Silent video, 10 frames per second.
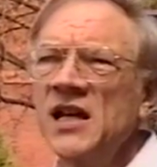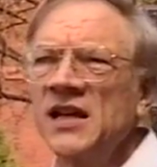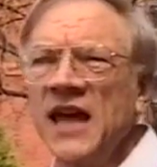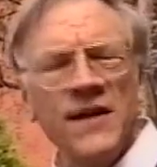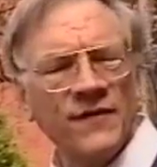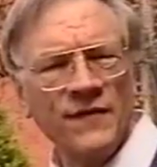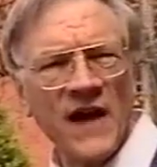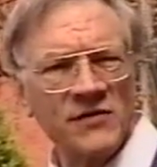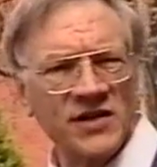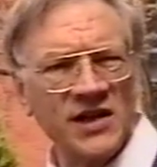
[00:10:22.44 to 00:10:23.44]
gave the
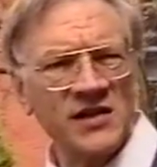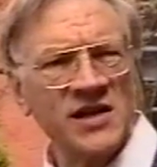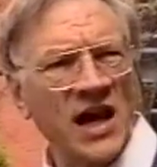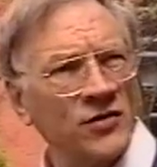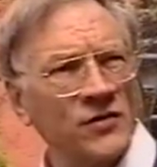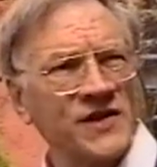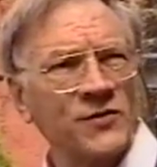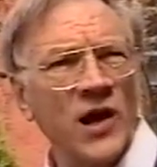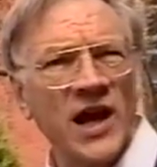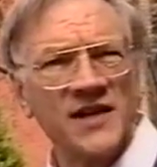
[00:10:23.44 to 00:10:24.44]
fountain in Town Hall
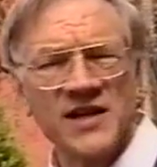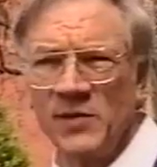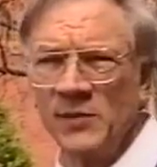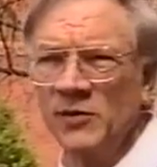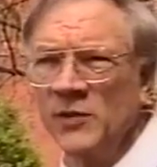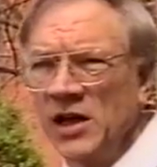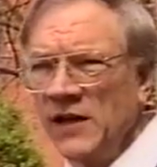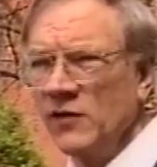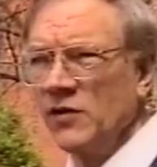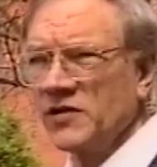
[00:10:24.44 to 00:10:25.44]
Square. Some people
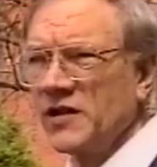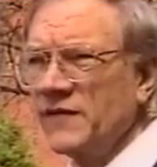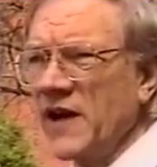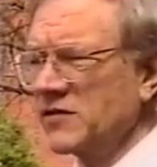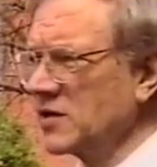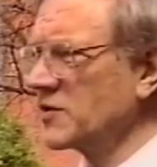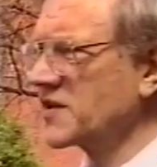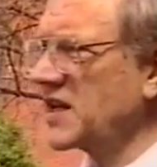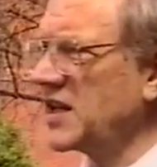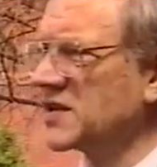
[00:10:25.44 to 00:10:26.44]
who've looked at the fountain will
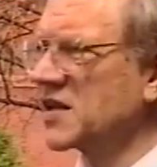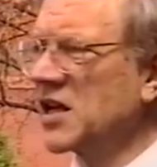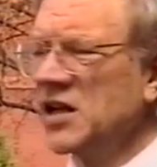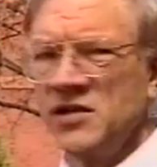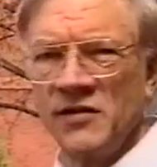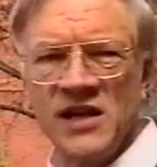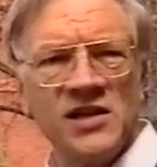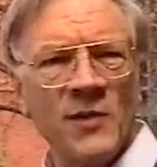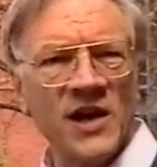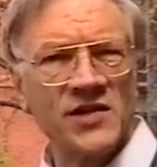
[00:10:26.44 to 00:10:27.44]
see it's
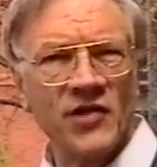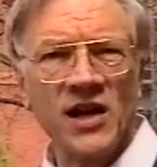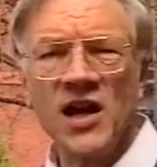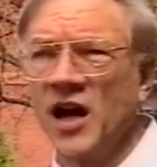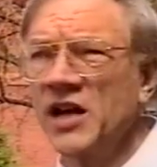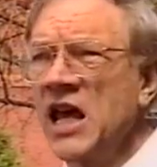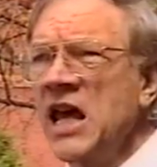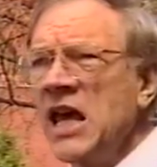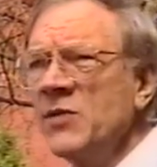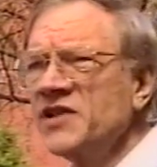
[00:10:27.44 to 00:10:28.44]
donated by Israel Hart.
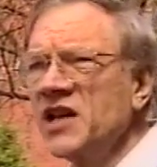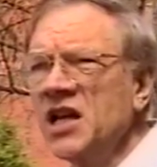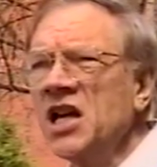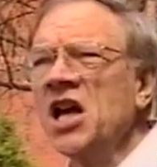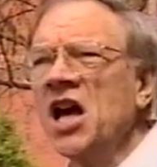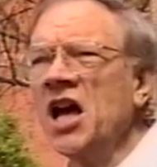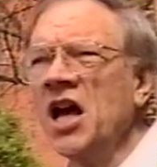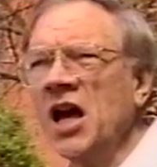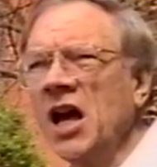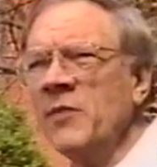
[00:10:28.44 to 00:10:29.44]
He was a
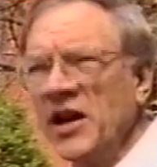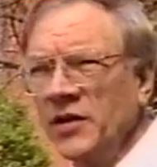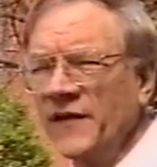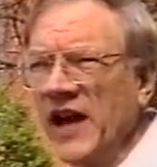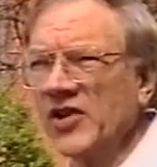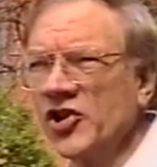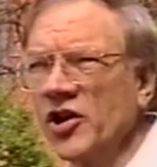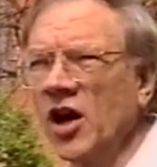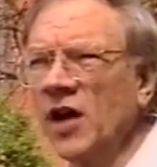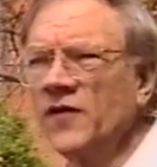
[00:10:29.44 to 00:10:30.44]

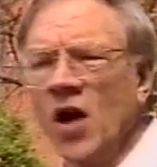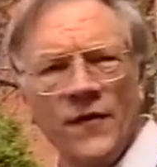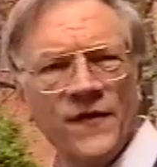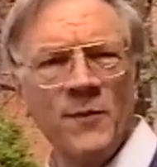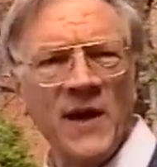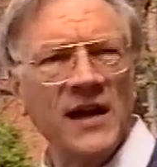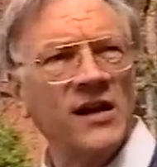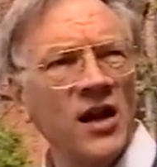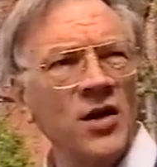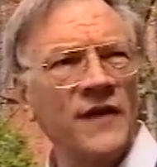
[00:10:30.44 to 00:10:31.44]
manufacturer of off-the-peg
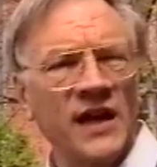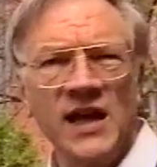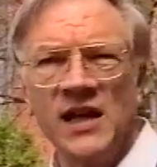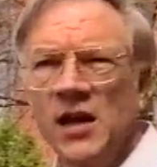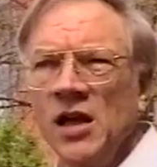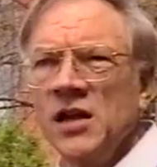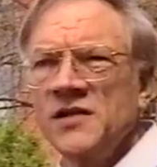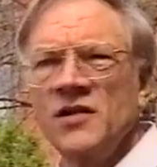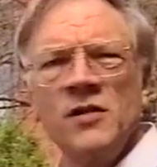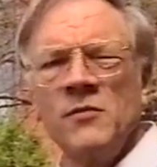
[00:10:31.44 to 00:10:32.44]
clothing. He
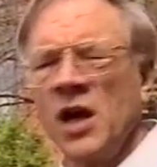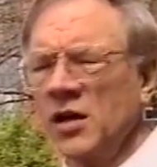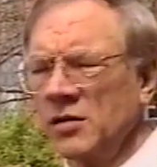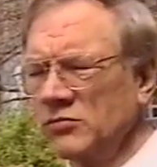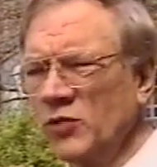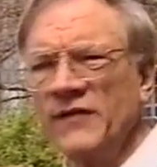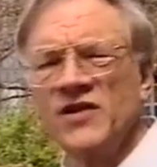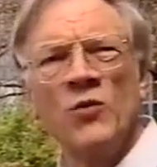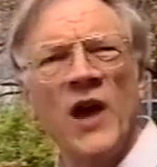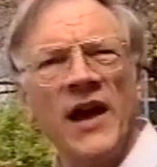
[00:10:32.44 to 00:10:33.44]
sort of
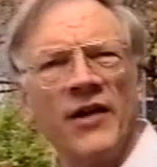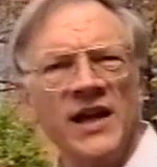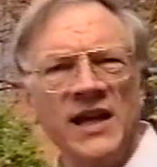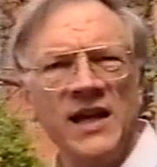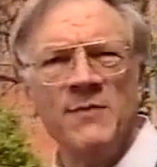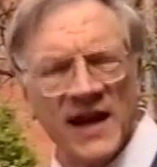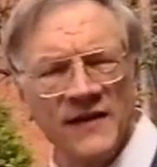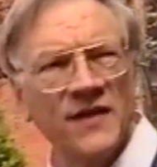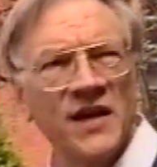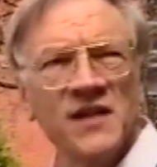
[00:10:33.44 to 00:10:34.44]
weaver-to-wearer. He
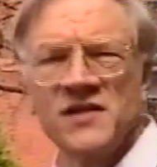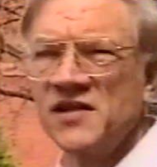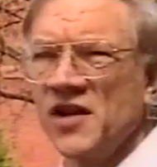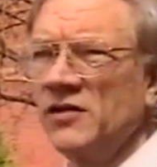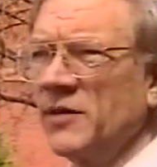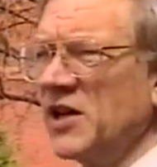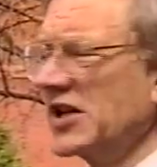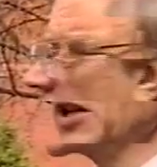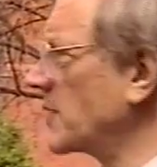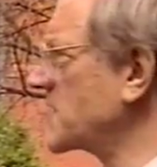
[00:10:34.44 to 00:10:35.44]
made the things and sold them in his
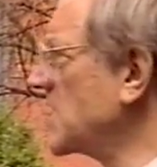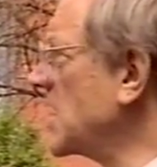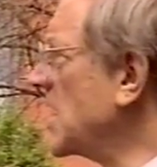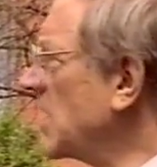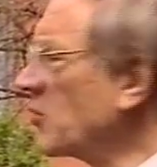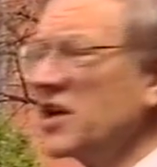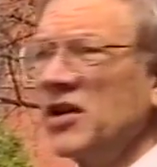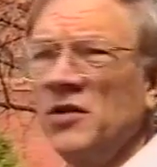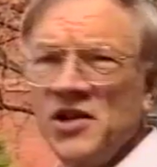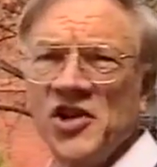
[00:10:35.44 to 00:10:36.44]
shops. And what he
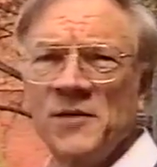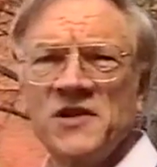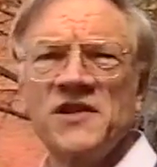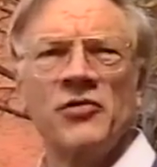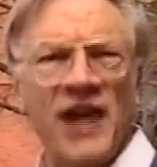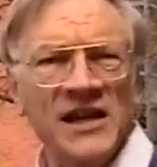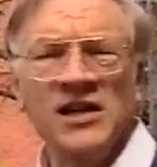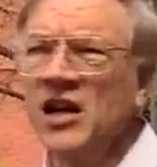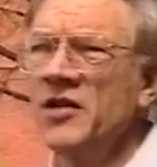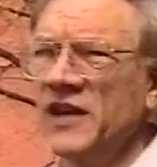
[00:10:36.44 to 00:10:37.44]
called his shops was the Grand
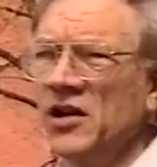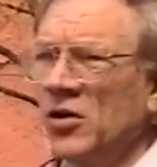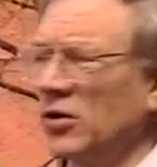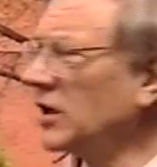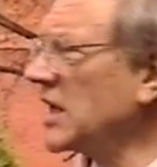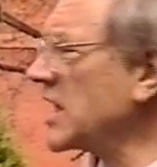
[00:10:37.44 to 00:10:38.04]
Clothing Hall,